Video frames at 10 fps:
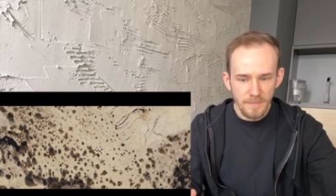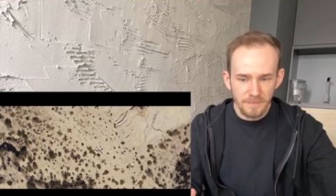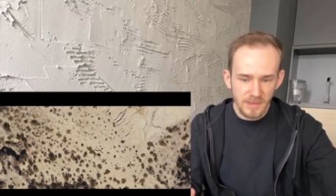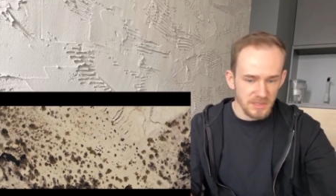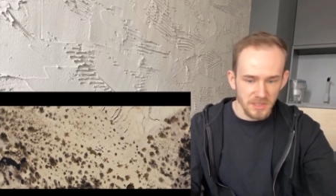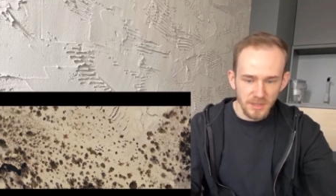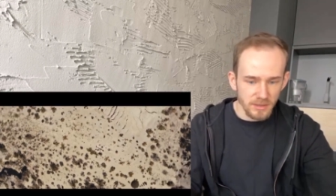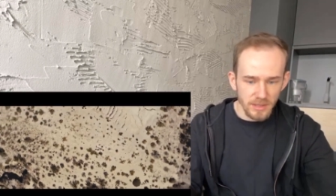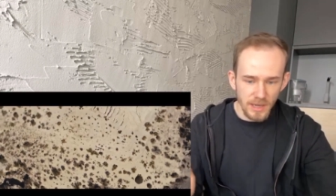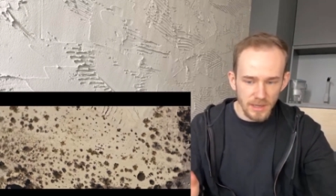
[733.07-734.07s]
So
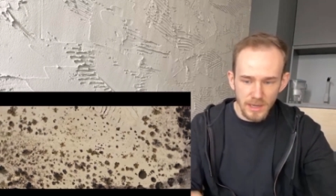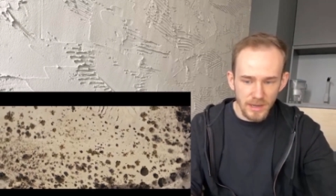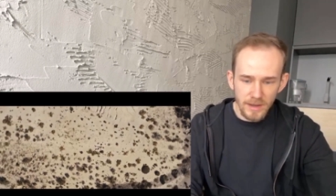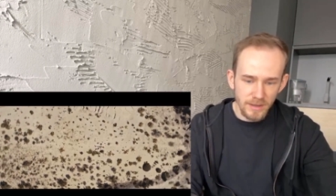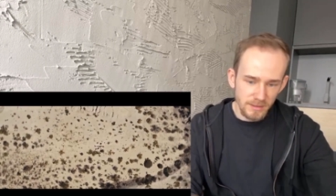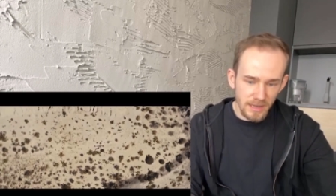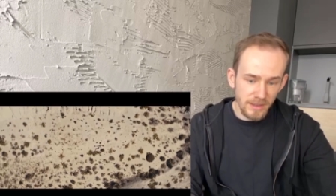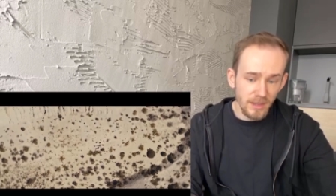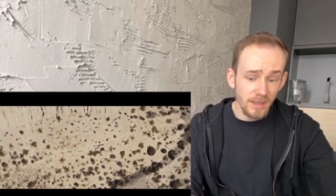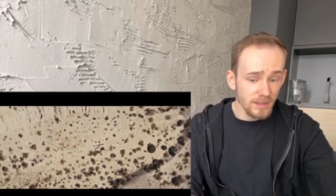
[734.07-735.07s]
yeah, I
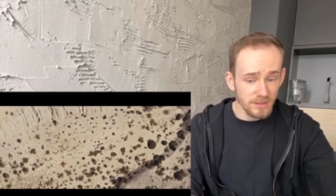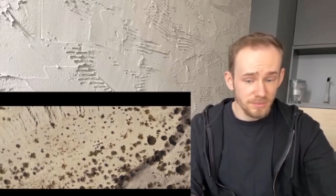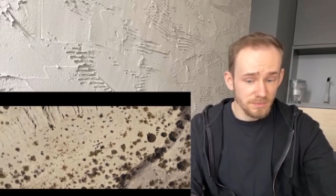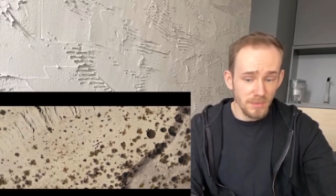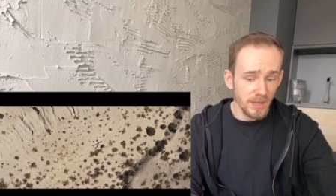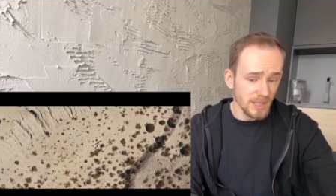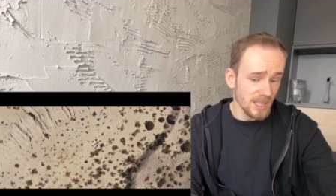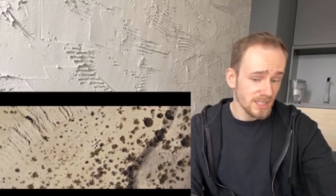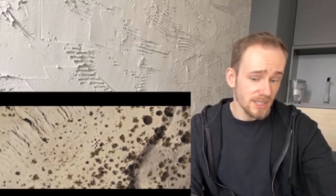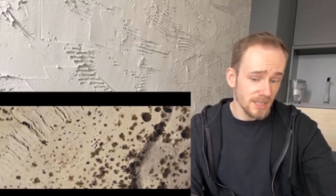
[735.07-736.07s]
think it might
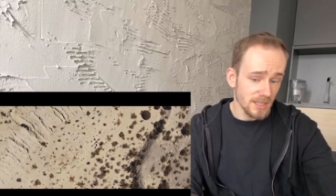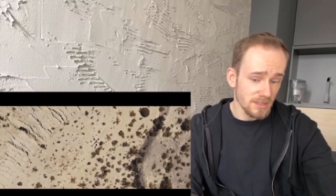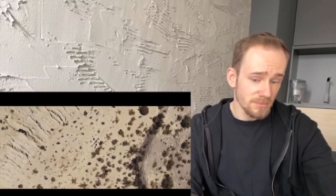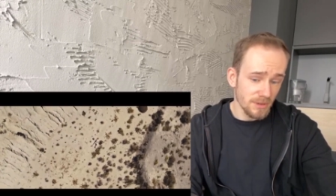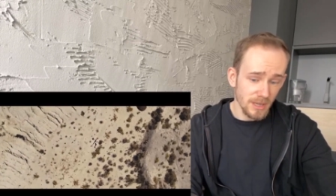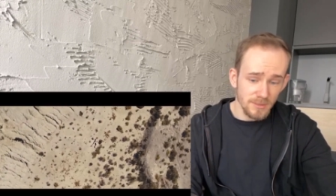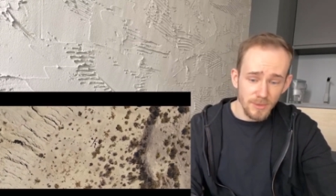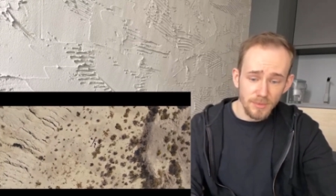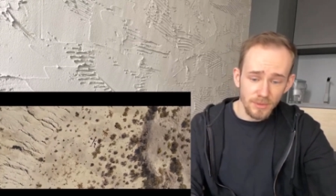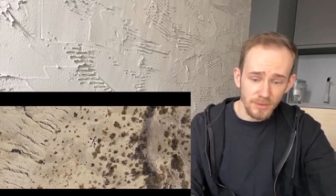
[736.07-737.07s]
actually surprise
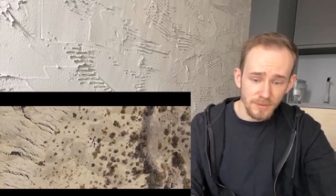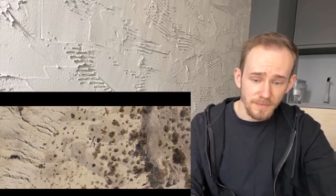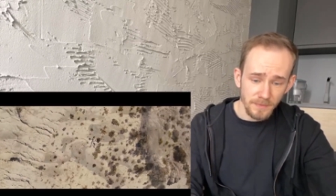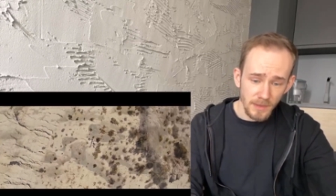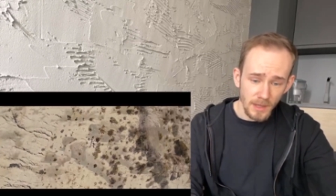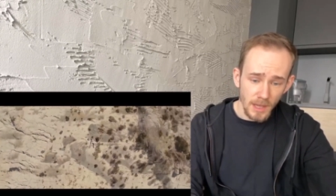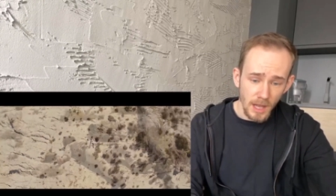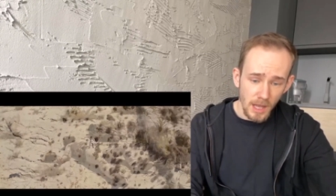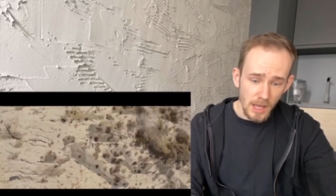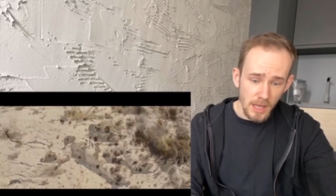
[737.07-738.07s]
people
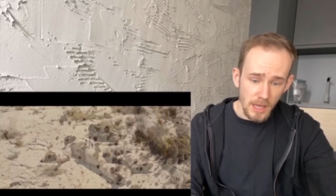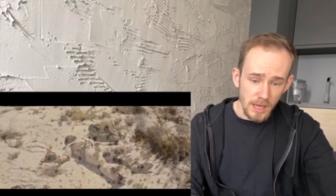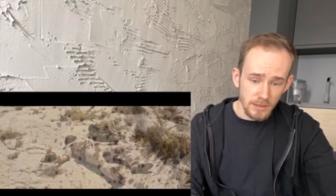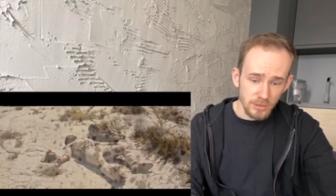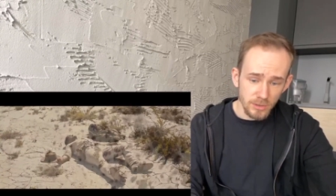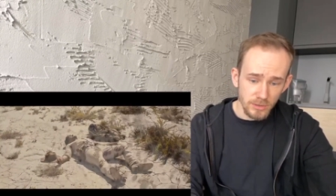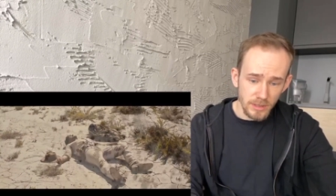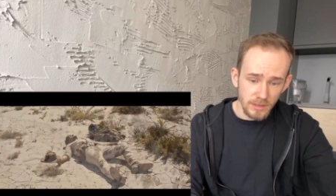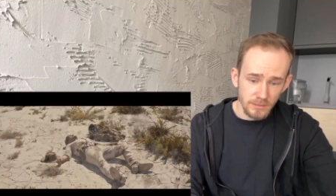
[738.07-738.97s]
in Turin.